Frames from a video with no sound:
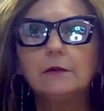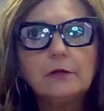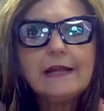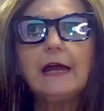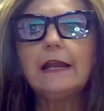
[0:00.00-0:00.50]

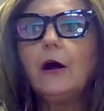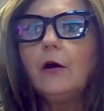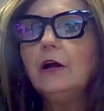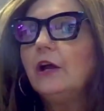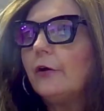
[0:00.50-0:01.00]
Look at
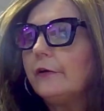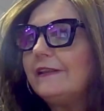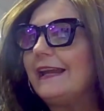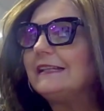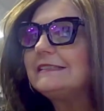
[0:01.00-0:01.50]
how her
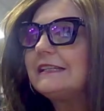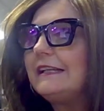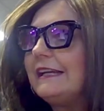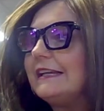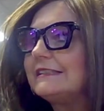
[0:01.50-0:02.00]

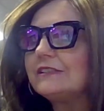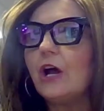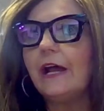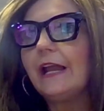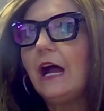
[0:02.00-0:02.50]
density is
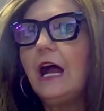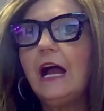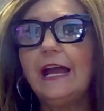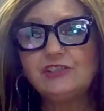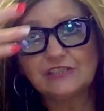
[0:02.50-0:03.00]
not high.